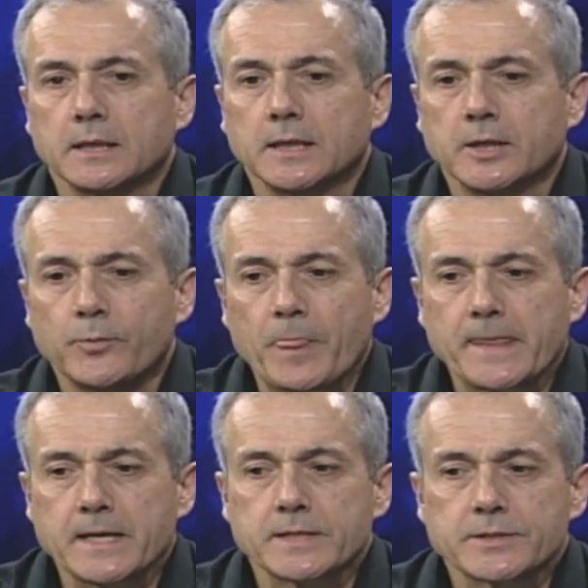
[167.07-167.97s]
um,
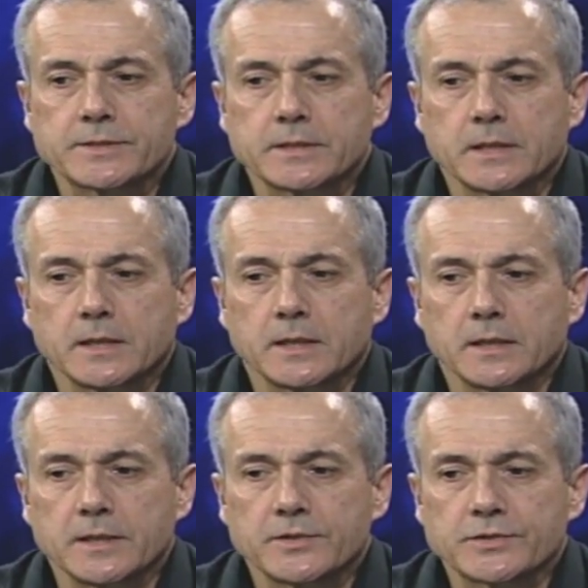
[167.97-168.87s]
is,
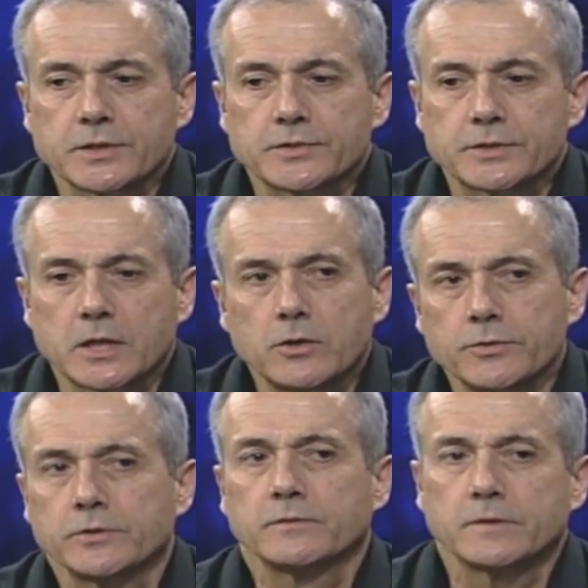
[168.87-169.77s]
uh, is uh,
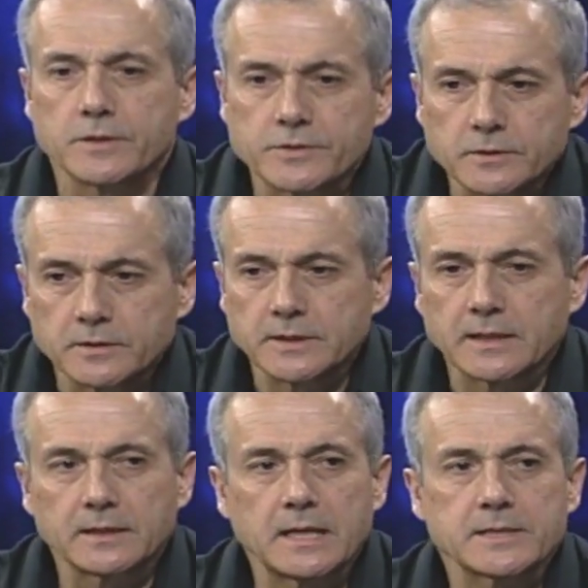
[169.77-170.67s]
so universal
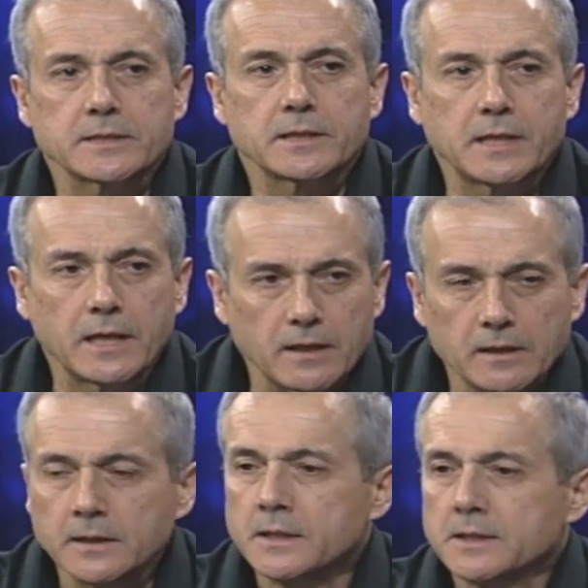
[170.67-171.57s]
that it doesn't
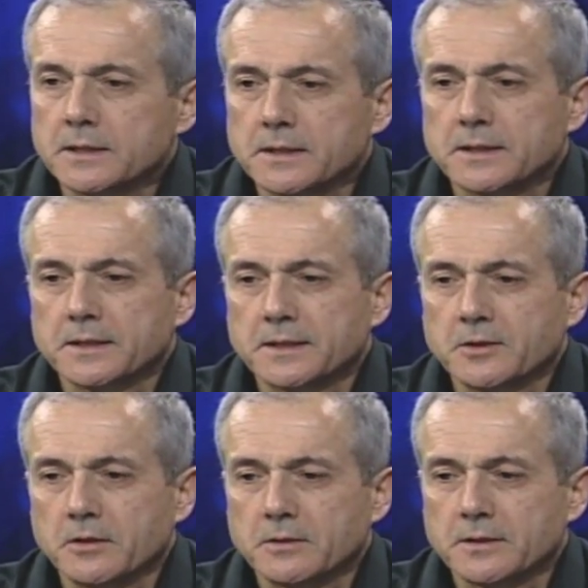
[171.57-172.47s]
care uh,
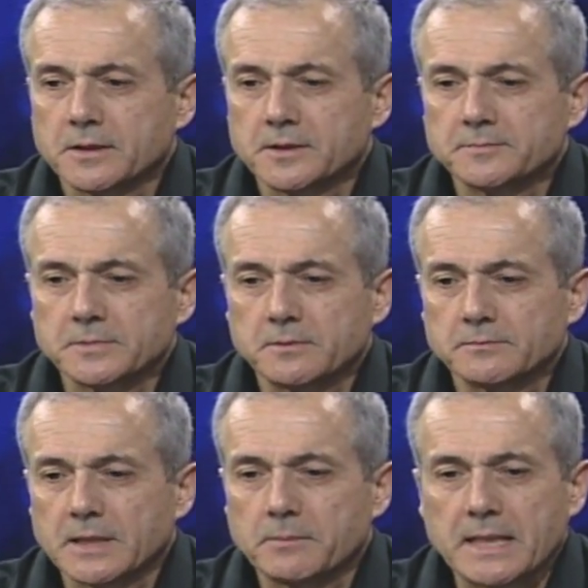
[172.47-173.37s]
um,
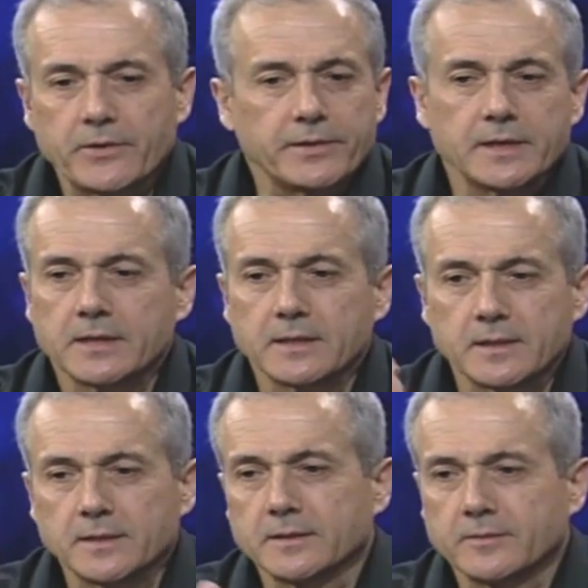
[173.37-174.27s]
about the
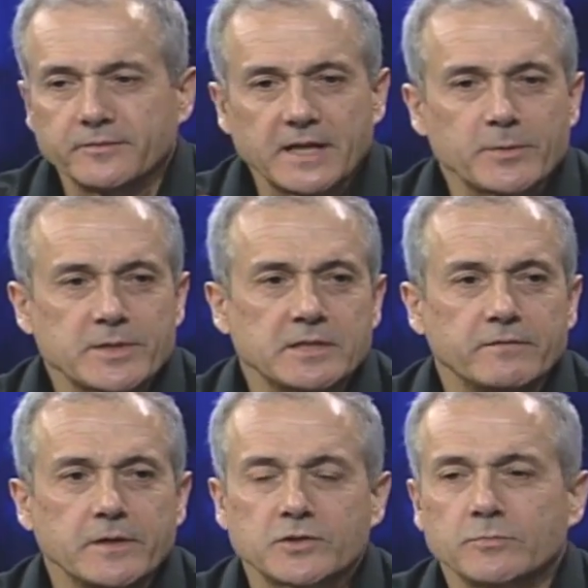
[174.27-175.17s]
uh, famous
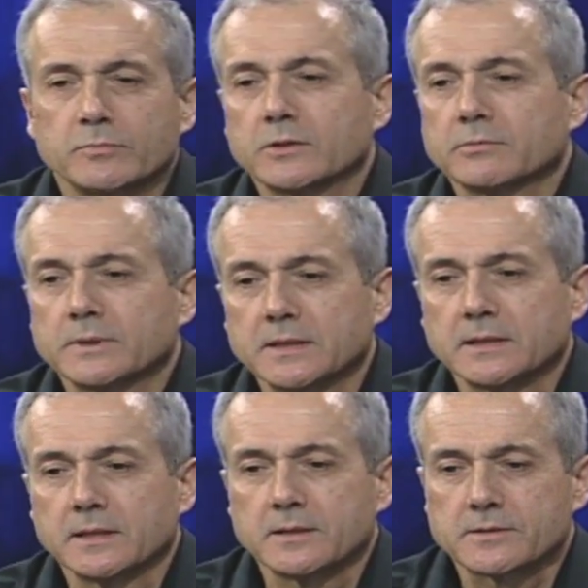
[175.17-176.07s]
division between
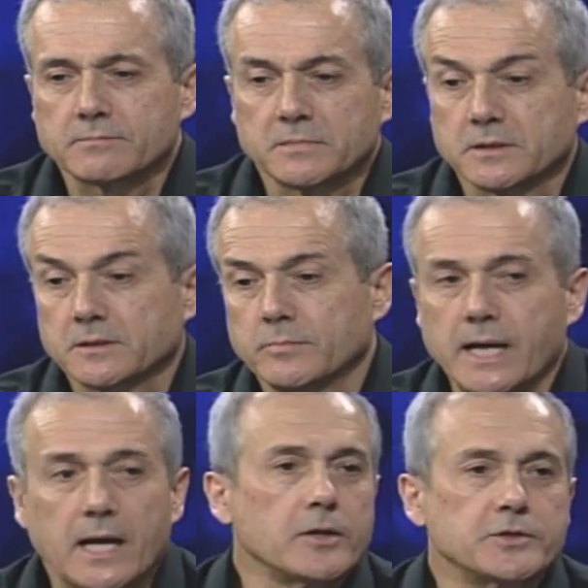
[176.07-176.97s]
uh, uh,
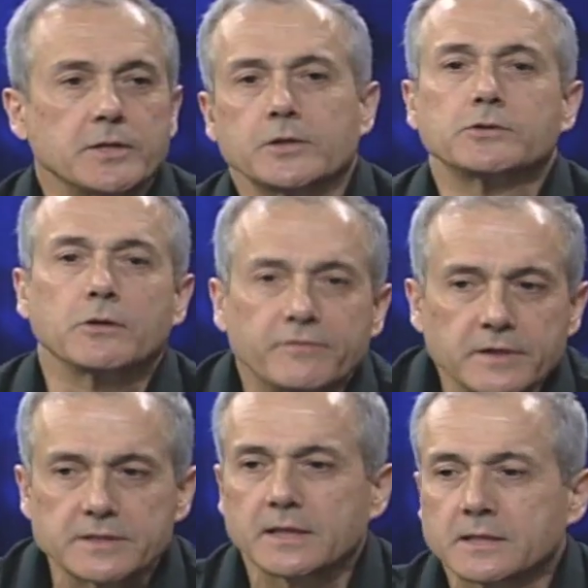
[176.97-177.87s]
biology and
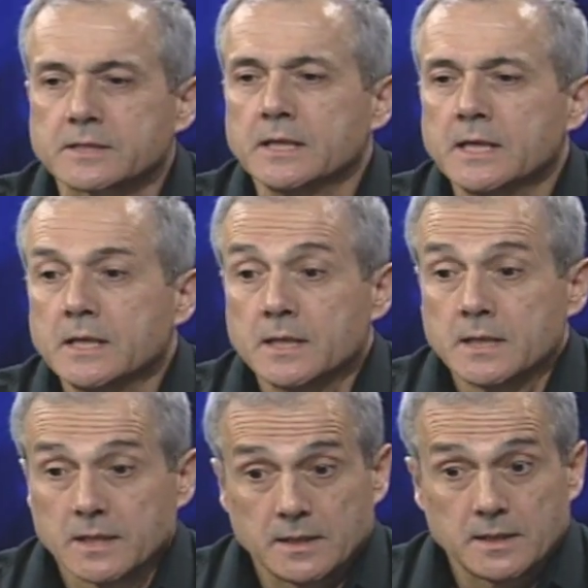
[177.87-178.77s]
geophysics.
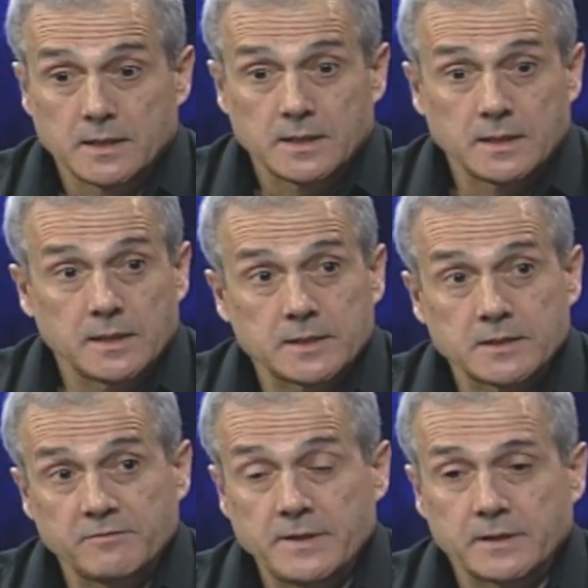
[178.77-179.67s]
Uh, it is,
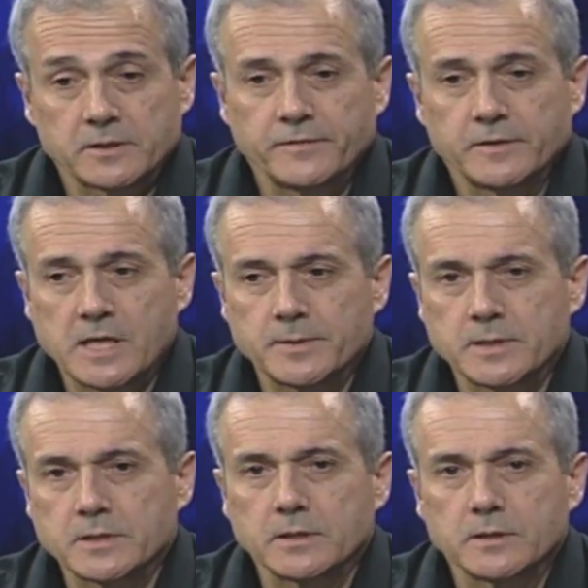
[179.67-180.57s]
in fact, a
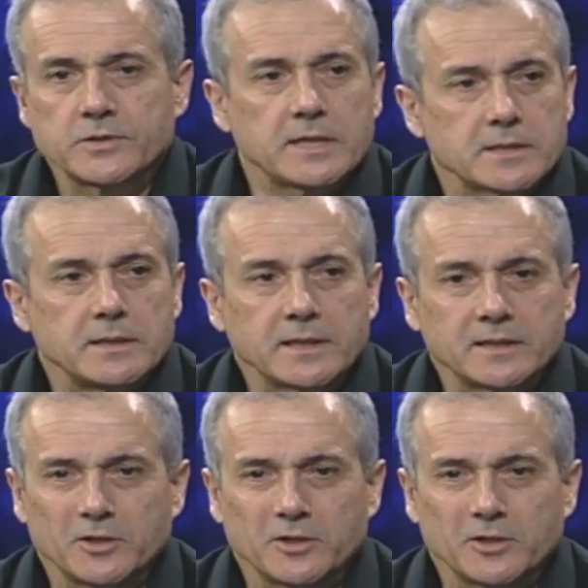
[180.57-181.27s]
phenomenon just like